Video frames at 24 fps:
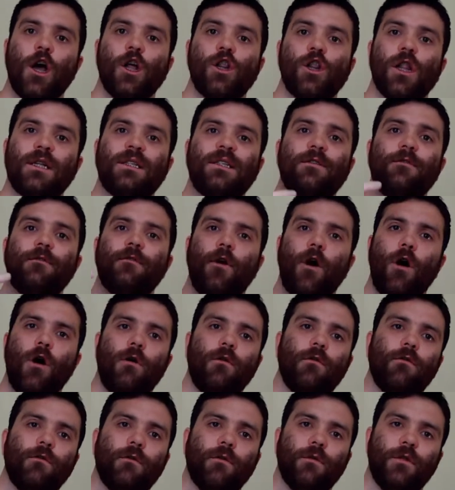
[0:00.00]
Let's
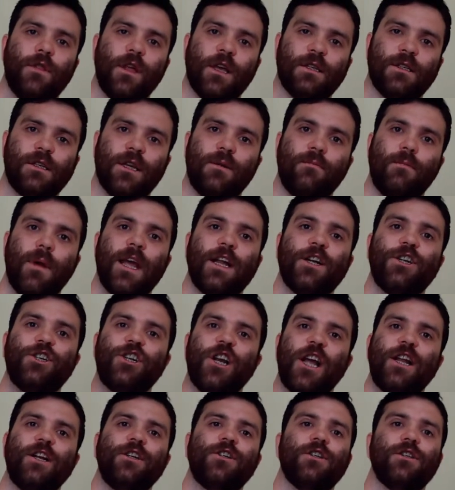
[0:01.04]
evolve this and make
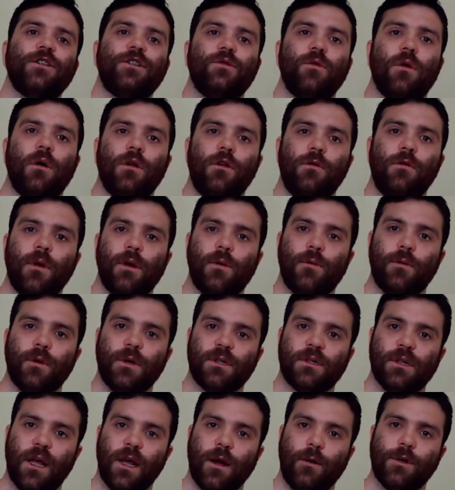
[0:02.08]
changes to our
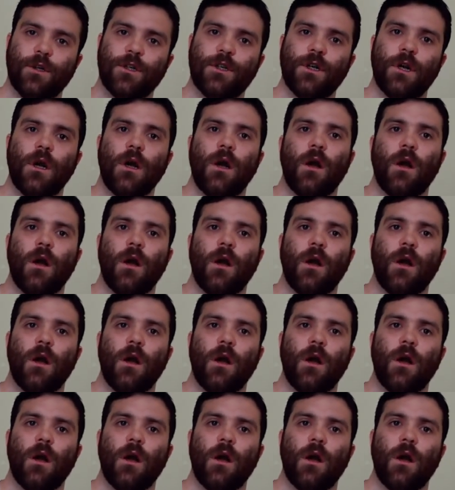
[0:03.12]
ubiquitous language,